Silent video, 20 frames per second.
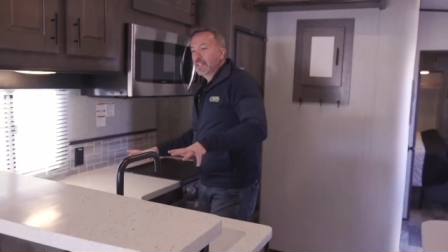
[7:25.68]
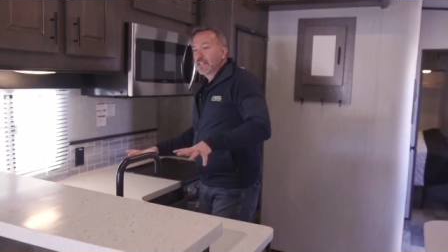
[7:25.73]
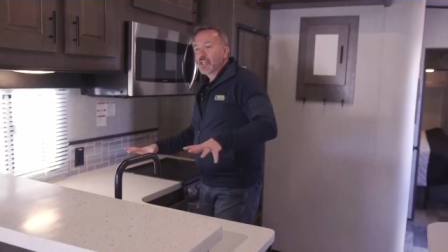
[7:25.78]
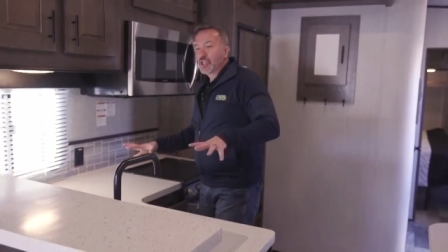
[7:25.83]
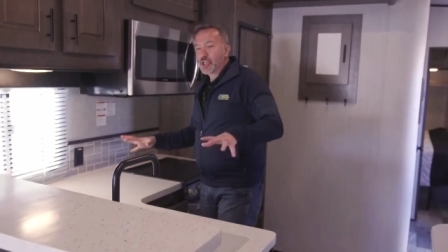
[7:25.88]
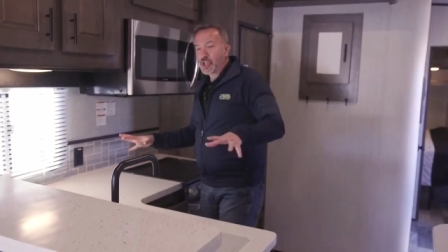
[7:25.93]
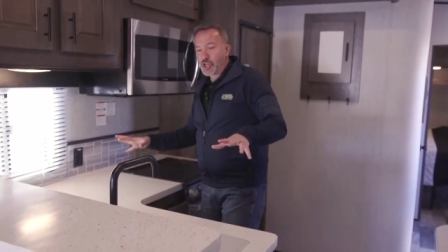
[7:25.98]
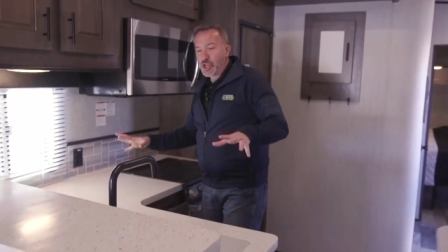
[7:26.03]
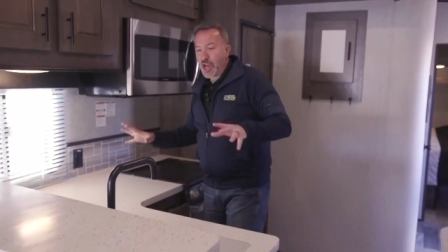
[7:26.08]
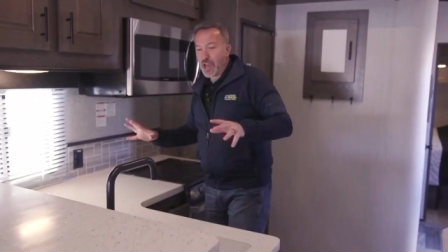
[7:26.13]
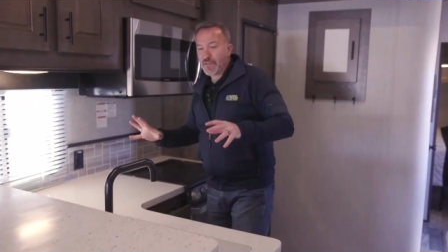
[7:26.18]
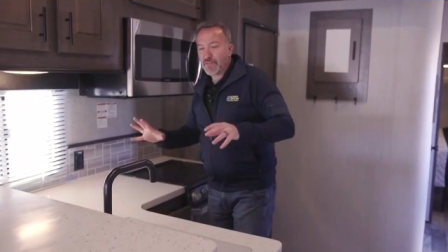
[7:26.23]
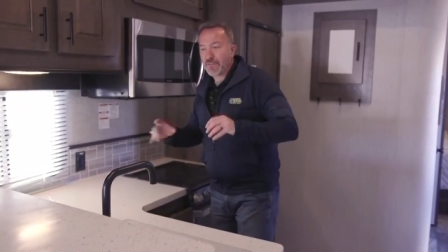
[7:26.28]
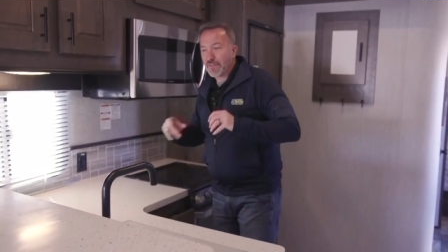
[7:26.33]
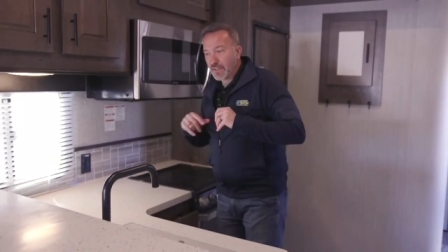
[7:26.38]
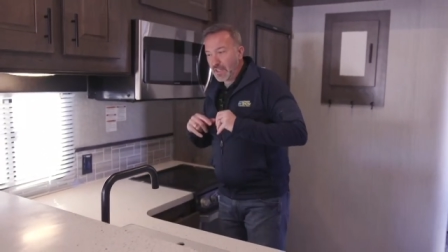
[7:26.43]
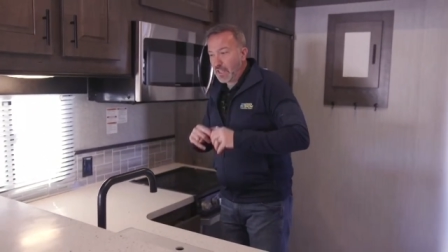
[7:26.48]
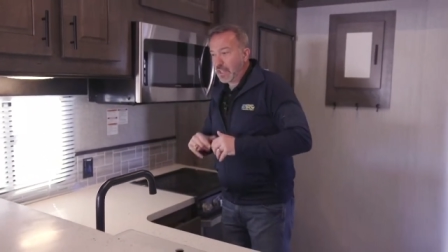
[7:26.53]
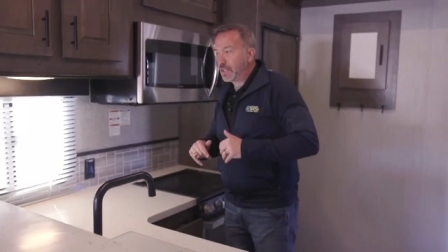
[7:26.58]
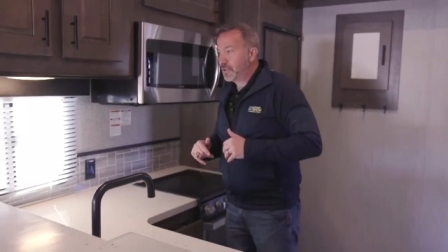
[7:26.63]

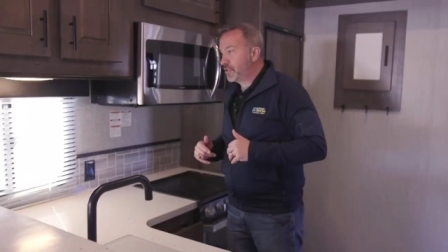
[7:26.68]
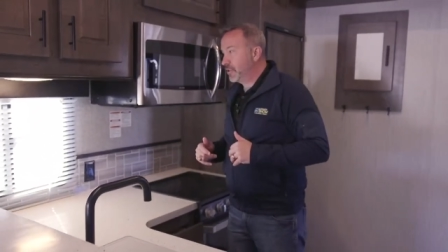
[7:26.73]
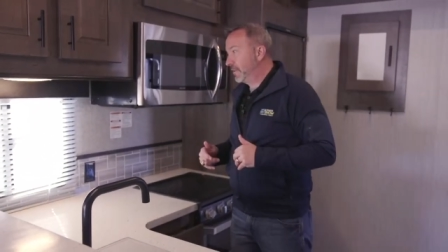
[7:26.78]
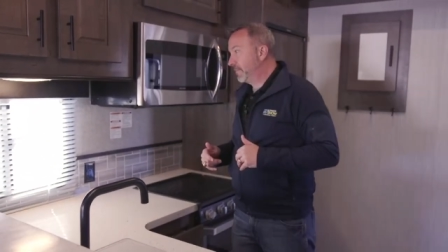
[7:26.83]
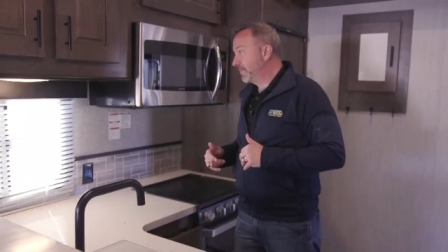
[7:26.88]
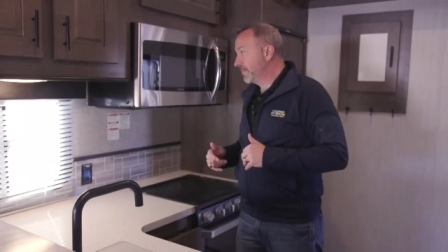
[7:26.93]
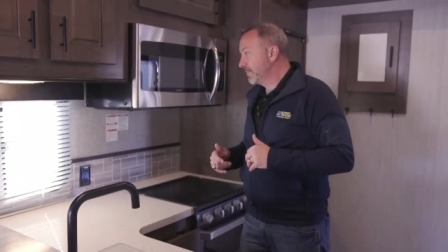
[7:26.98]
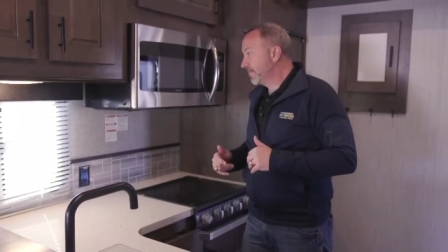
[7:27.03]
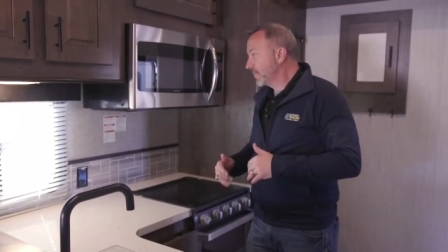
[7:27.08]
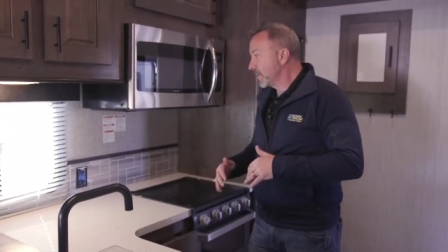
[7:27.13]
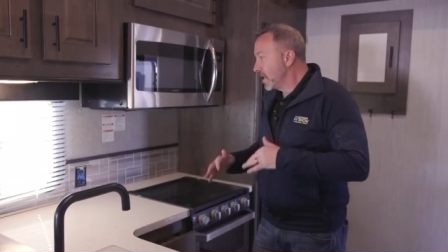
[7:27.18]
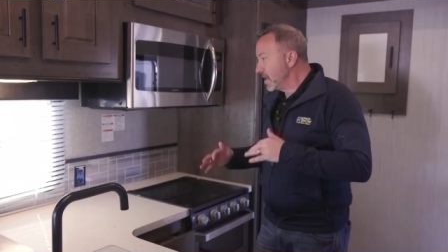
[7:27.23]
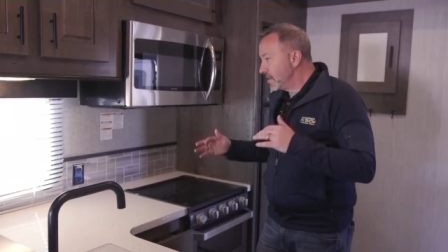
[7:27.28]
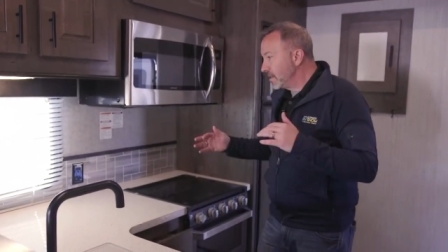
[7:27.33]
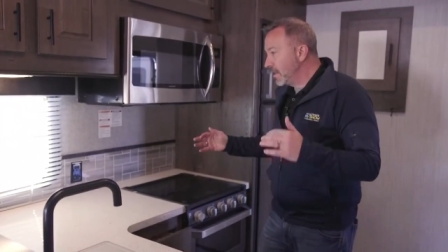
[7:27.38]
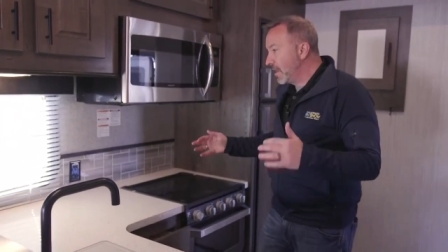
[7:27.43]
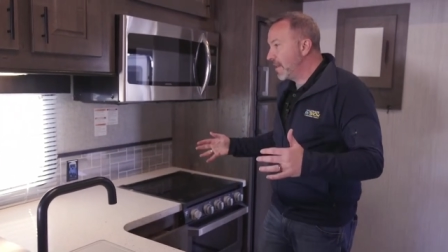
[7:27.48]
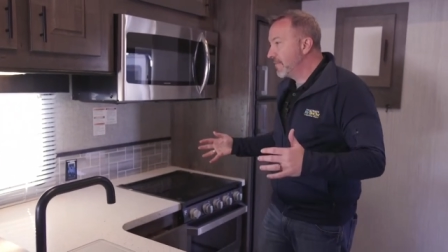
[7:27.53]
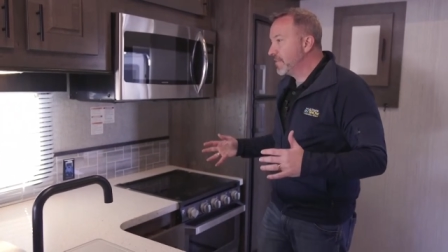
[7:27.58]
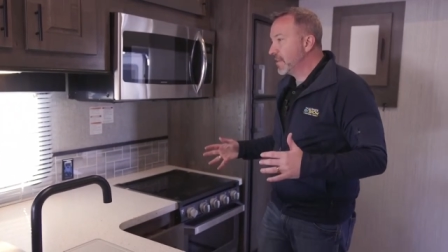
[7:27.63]
chef kitchen.
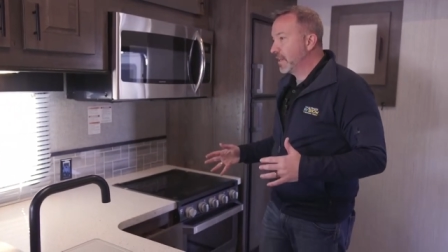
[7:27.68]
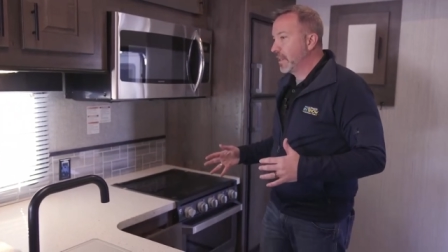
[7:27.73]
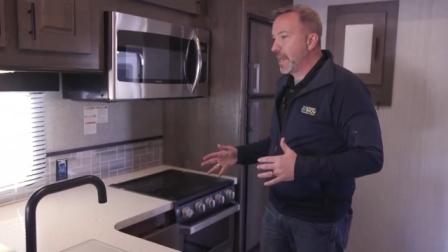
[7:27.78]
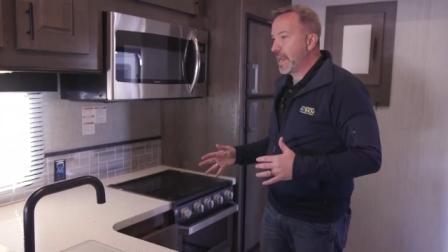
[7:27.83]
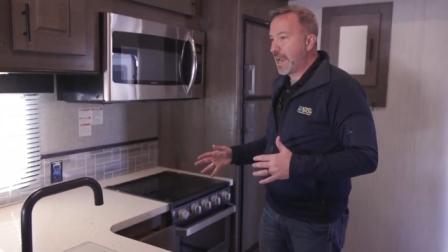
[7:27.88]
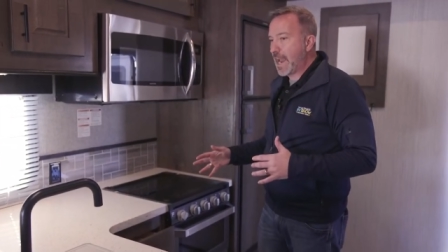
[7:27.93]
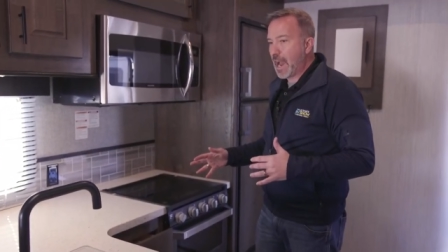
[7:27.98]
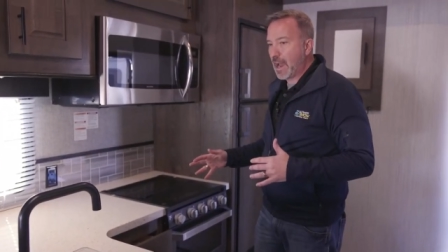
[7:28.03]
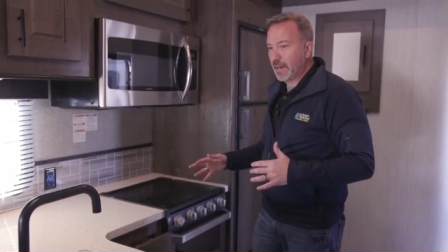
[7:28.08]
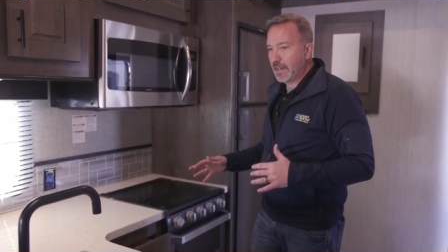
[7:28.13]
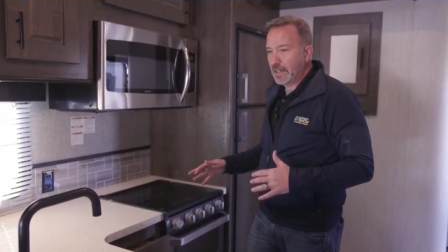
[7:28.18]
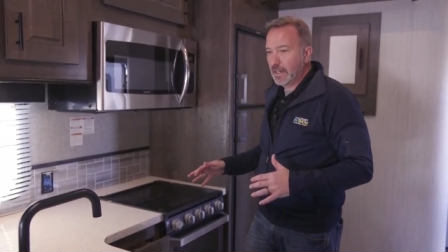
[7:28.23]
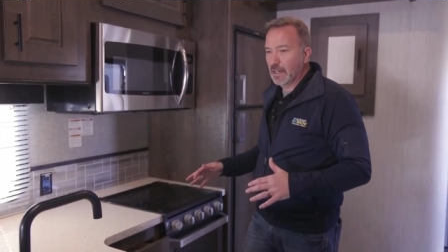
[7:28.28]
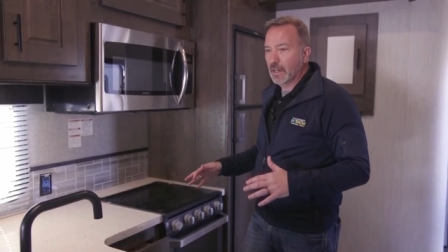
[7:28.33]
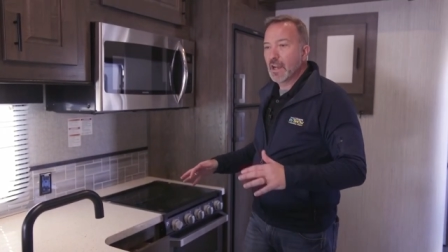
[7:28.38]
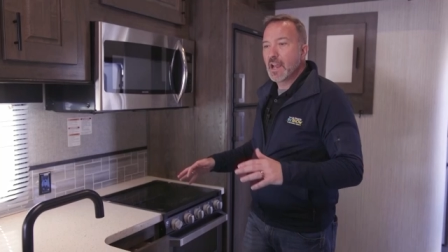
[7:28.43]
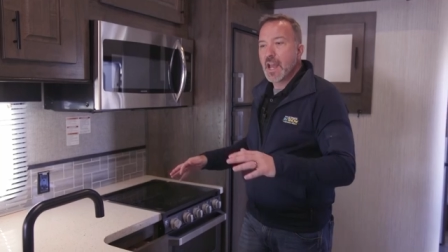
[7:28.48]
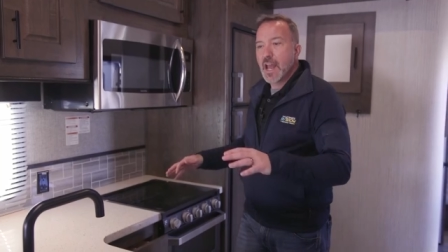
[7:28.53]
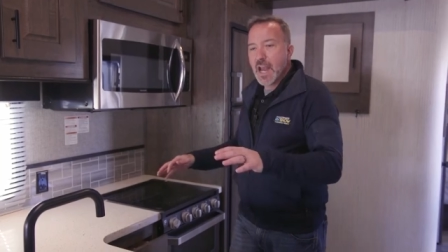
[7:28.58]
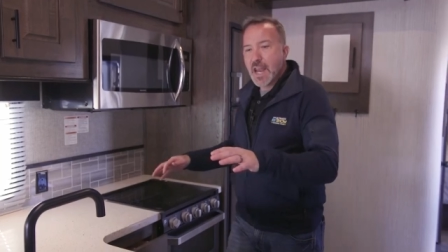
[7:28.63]
Love the layout
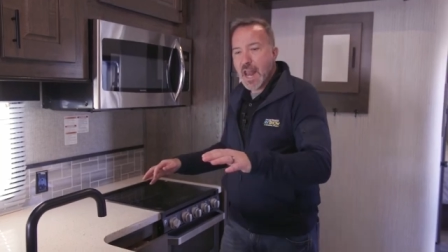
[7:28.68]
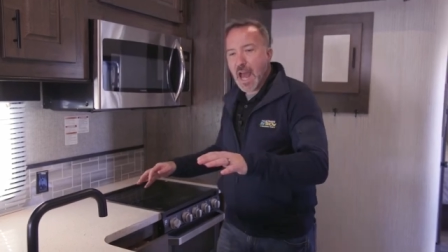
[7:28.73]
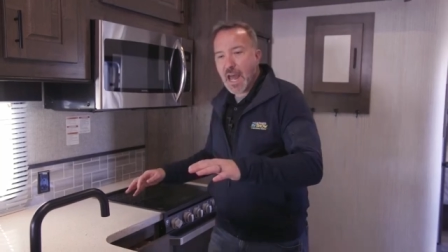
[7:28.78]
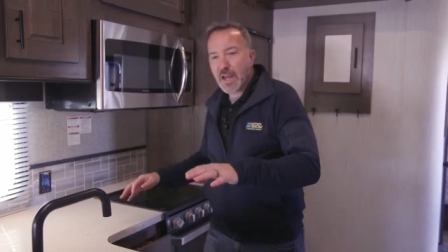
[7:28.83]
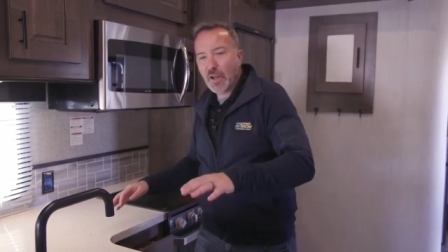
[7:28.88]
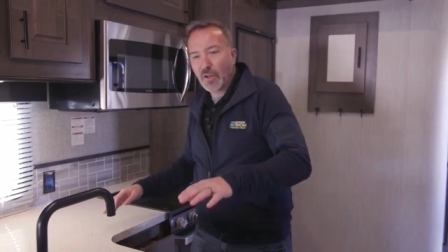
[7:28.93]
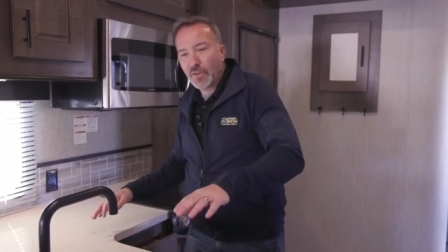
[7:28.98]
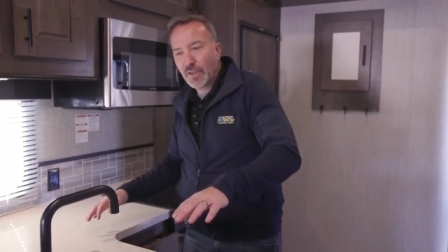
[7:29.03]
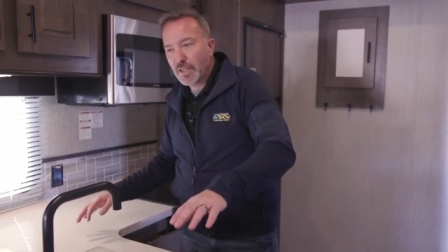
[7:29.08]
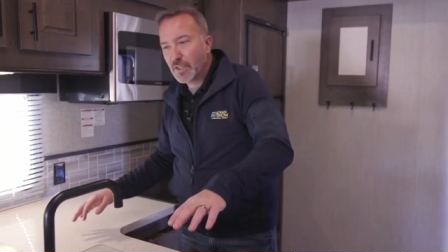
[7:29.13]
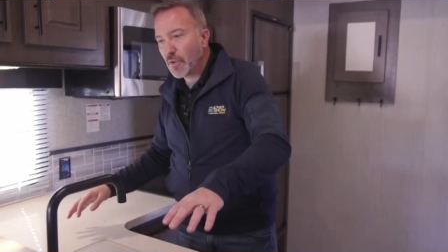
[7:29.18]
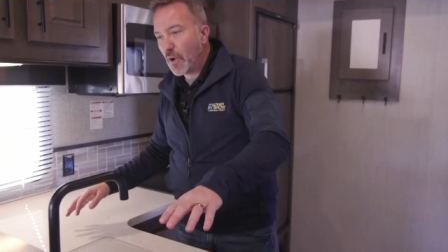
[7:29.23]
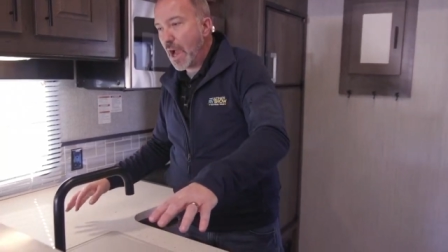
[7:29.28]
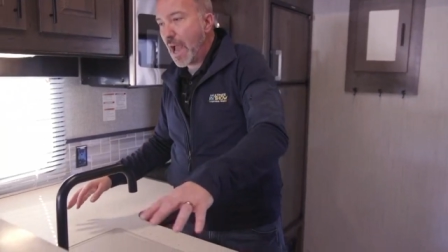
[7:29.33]
here. Not only do